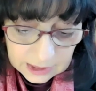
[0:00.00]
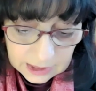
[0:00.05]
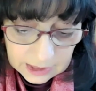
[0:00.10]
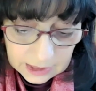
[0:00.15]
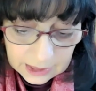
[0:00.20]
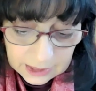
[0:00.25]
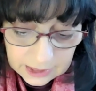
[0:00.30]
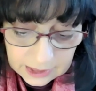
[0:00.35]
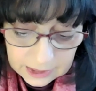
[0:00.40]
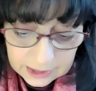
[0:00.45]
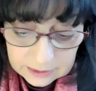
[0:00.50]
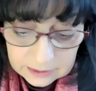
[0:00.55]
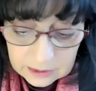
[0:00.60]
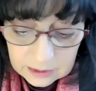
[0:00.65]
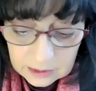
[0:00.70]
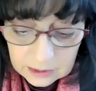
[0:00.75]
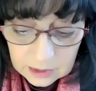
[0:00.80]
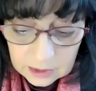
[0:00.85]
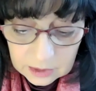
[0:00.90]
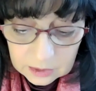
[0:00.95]
and
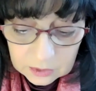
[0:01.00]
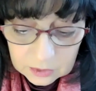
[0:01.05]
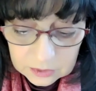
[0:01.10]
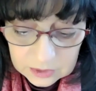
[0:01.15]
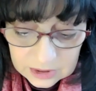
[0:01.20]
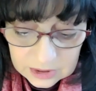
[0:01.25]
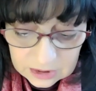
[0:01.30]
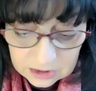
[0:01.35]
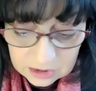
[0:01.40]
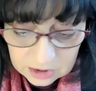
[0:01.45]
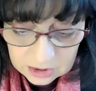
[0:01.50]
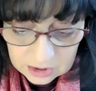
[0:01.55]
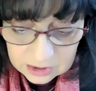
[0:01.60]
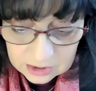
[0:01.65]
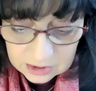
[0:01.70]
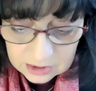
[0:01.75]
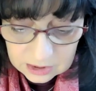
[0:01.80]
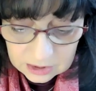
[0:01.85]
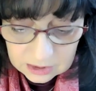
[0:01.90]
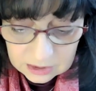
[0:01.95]

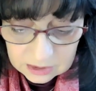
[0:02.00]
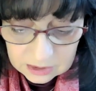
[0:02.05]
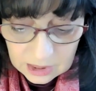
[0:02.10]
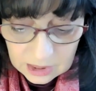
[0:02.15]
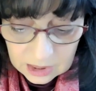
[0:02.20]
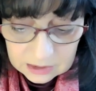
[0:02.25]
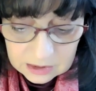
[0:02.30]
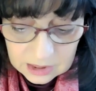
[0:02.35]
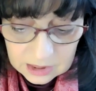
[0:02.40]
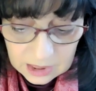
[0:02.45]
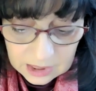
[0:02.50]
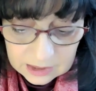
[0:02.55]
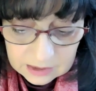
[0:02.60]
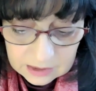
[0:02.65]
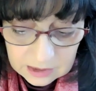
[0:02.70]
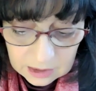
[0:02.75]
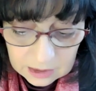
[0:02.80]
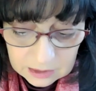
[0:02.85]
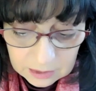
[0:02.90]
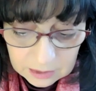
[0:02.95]
conditions such as
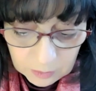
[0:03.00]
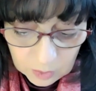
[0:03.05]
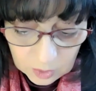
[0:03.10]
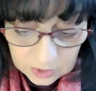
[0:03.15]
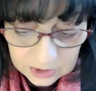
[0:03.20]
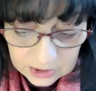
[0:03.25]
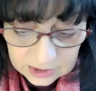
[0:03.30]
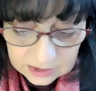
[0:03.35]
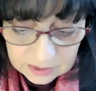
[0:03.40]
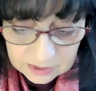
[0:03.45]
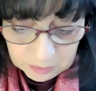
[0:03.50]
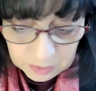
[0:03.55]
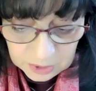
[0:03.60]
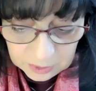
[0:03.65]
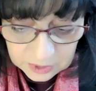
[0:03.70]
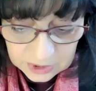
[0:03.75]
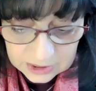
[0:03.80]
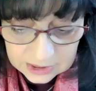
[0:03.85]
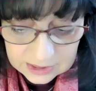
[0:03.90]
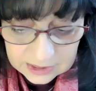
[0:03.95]
demonic
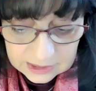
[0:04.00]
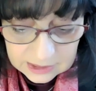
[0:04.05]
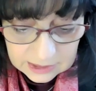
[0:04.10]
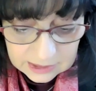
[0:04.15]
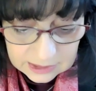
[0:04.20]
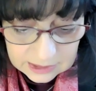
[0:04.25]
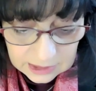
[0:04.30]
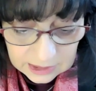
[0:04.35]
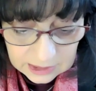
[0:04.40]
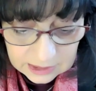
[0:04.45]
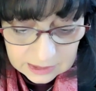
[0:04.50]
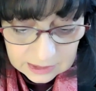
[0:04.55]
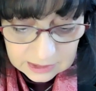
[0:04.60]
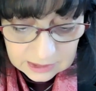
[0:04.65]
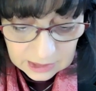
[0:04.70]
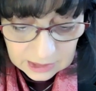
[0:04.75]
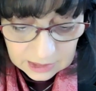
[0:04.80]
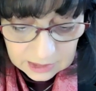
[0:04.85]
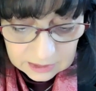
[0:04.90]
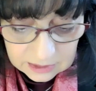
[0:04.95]
spirits, sins,
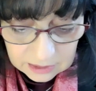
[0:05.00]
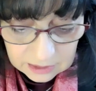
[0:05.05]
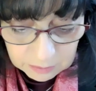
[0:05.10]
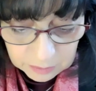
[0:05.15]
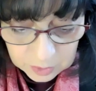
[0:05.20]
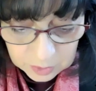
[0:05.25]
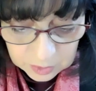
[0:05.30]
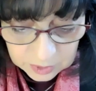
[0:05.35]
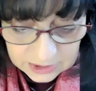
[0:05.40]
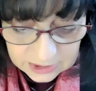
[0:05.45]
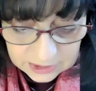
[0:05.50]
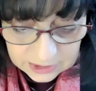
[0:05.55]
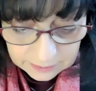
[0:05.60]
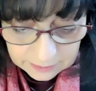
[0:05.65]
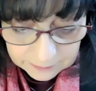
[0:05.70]
and impurity.